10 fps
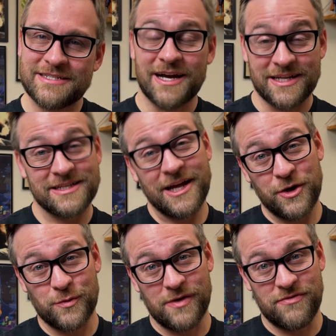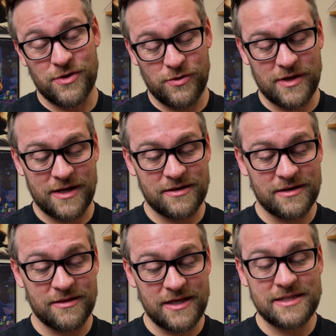Donatello review that
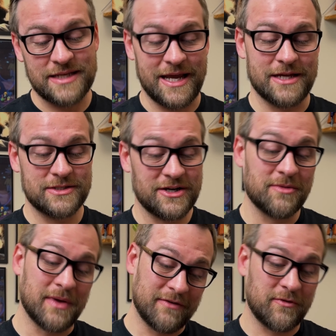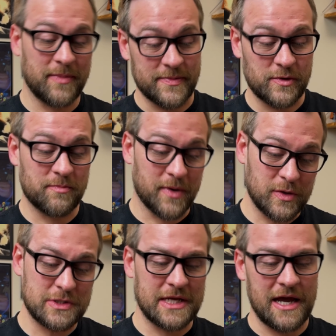these hands are meant for people with
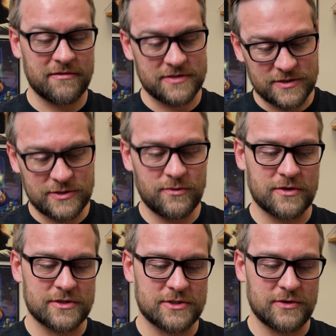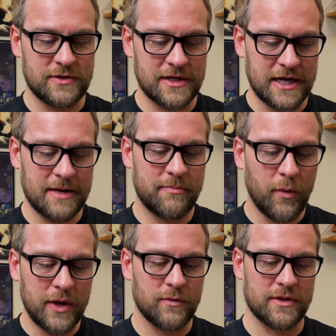bow staffs and swords, so you can kind of
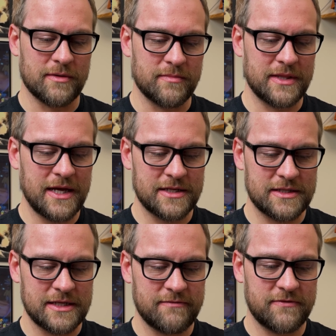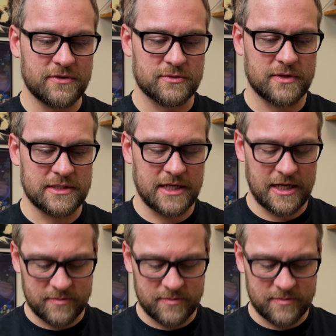point with them, but that, that feels really tight.